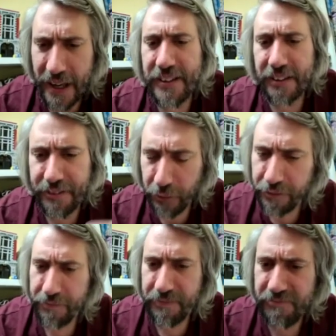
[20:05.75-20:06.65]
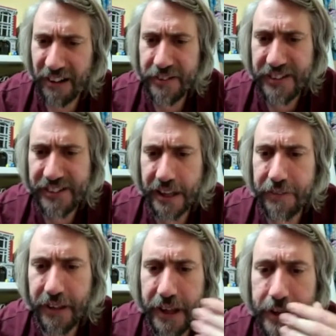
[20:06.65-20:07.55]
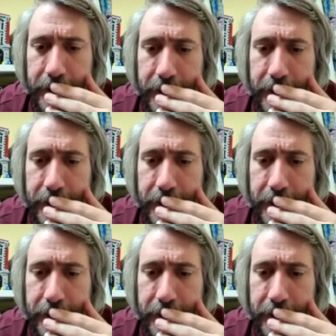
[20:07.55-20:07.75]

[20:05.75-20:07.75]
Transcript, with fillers: and I feel relatively safe there.